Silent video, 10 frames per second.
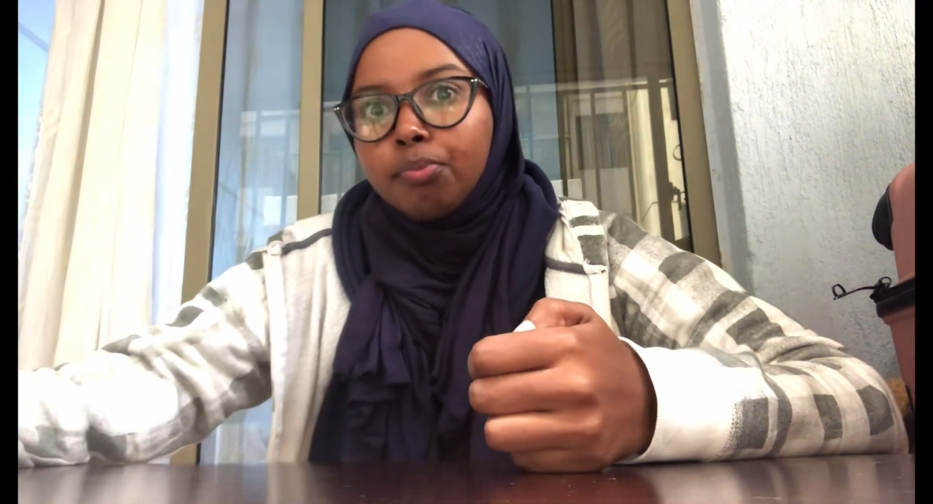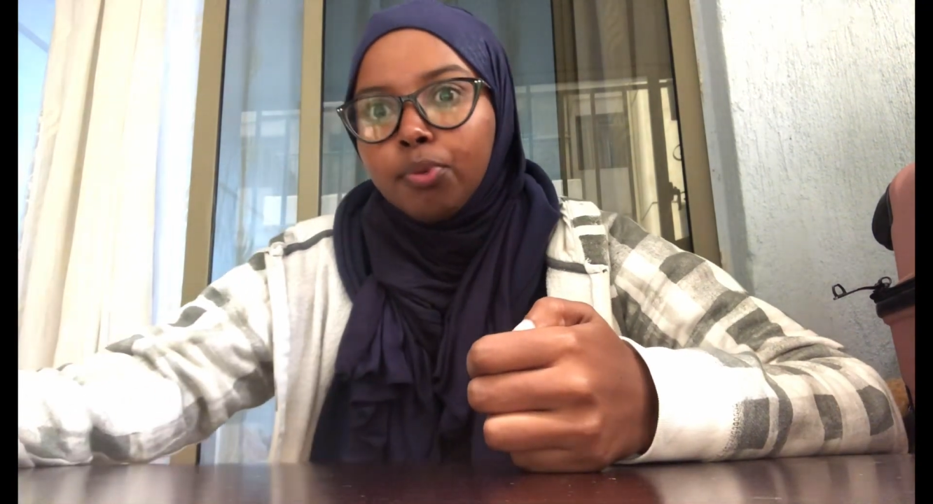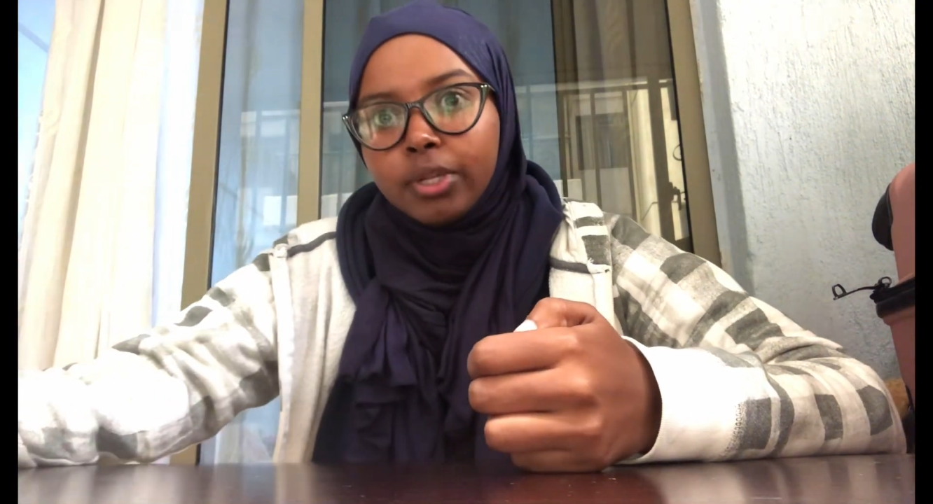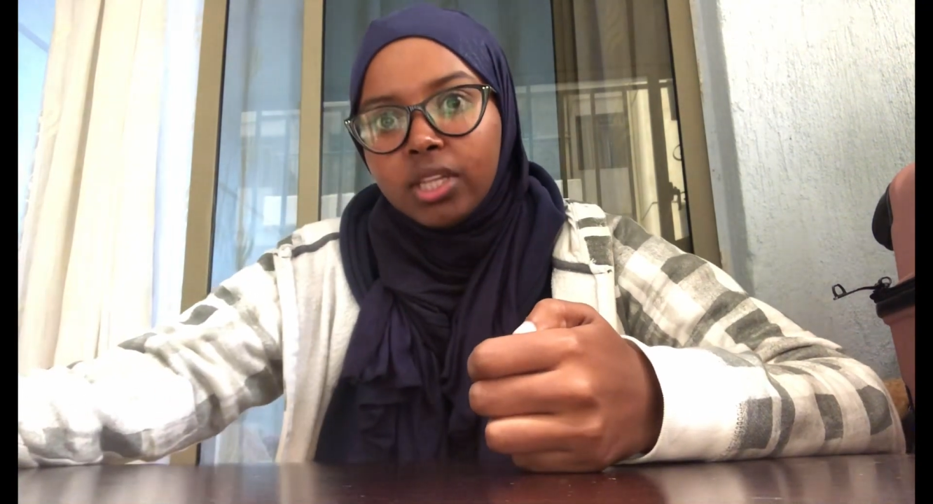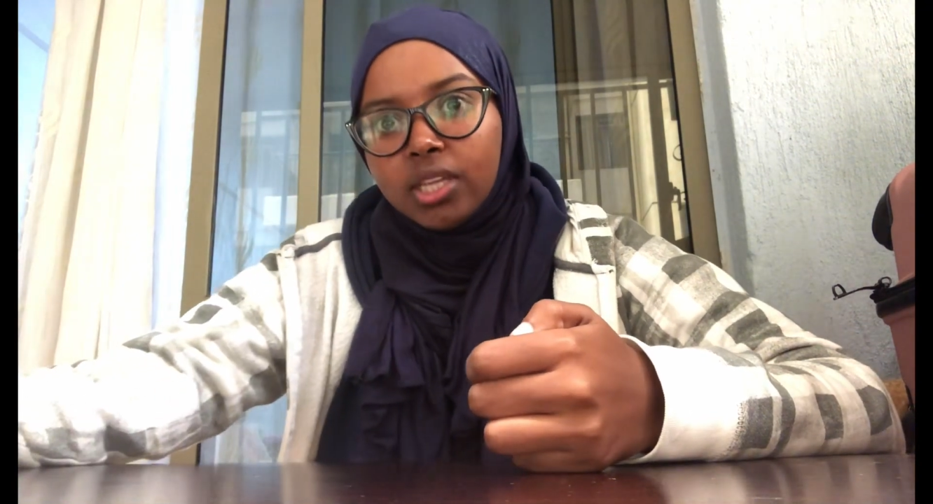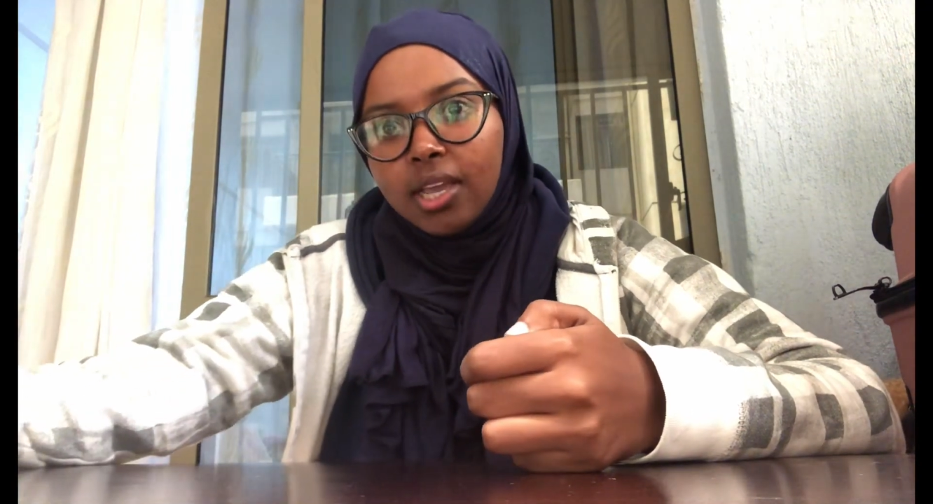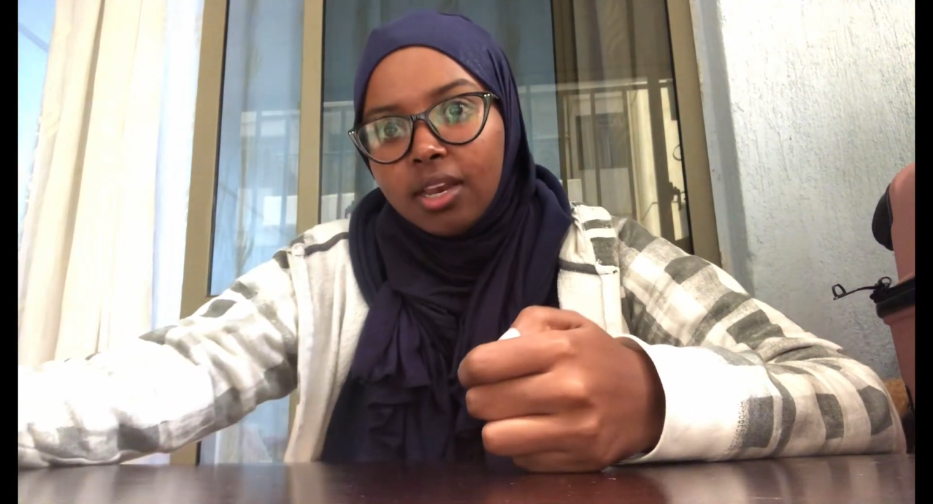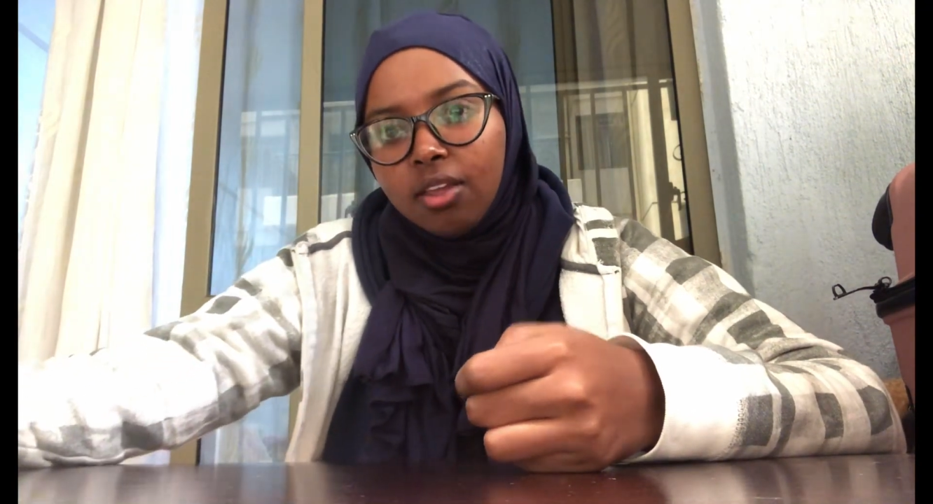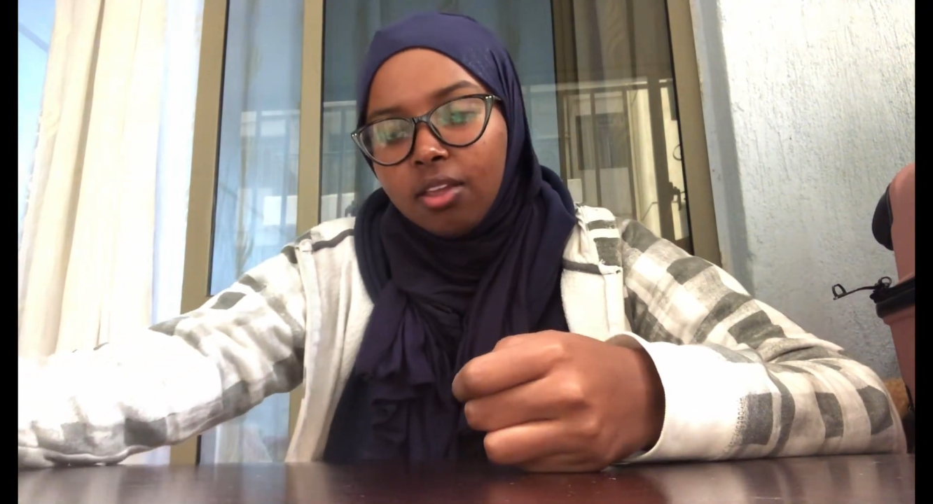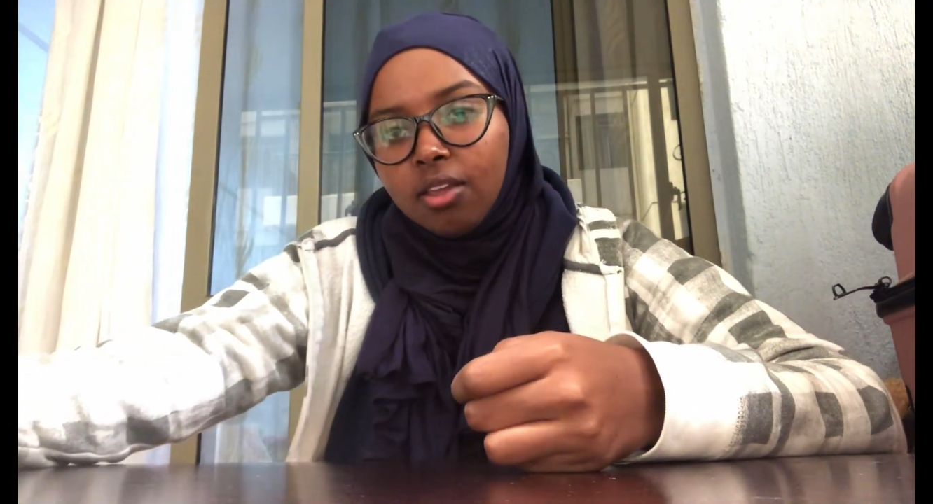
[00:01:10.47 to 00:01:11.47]
posting
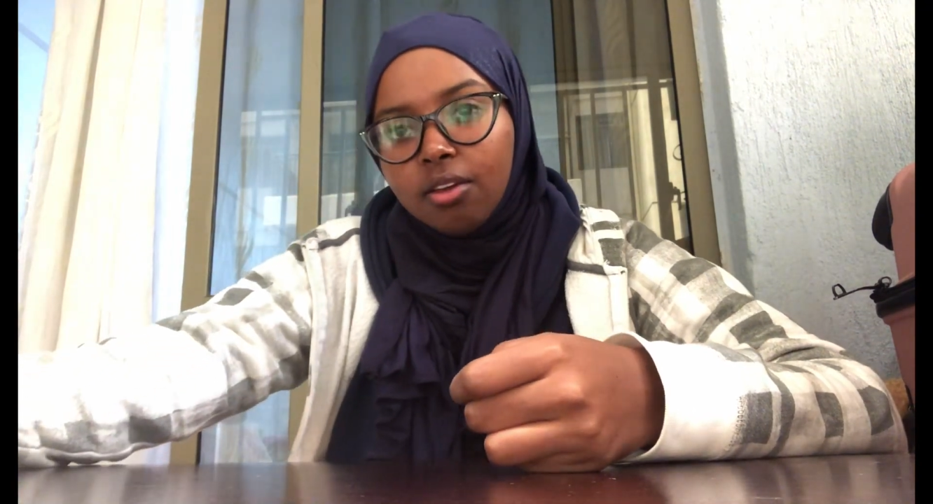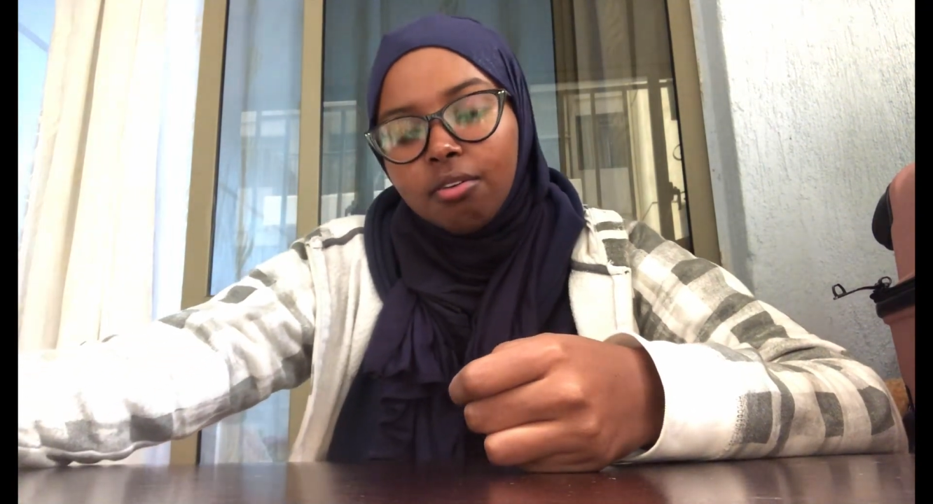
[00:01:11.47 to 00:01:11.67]
any